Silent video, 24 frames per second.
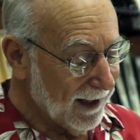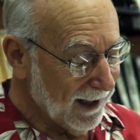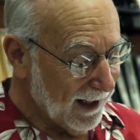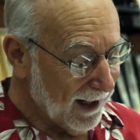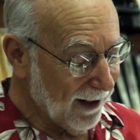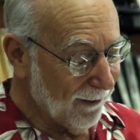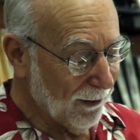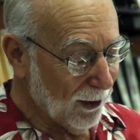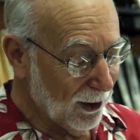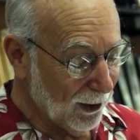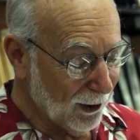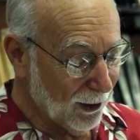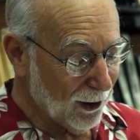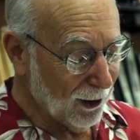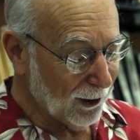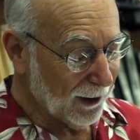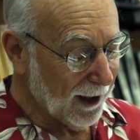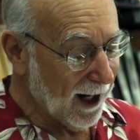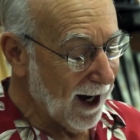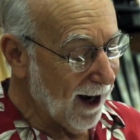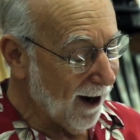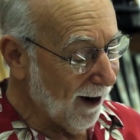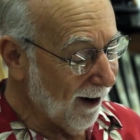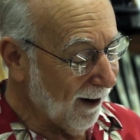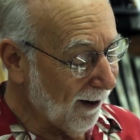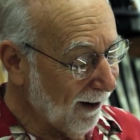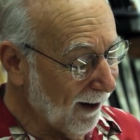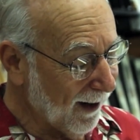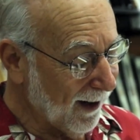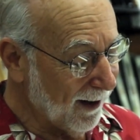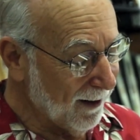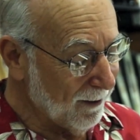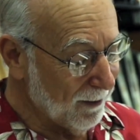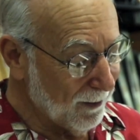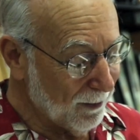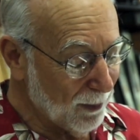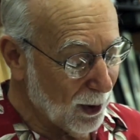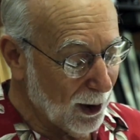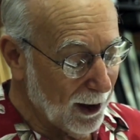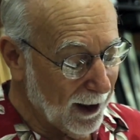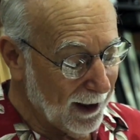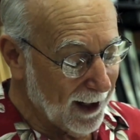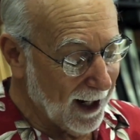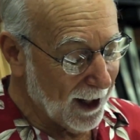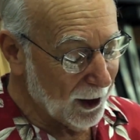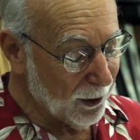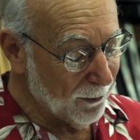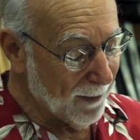give it a little care and put
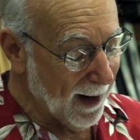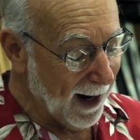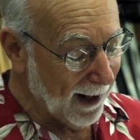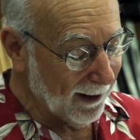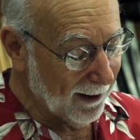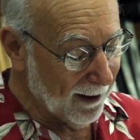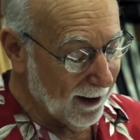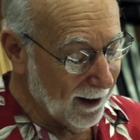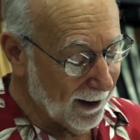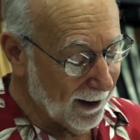an edge back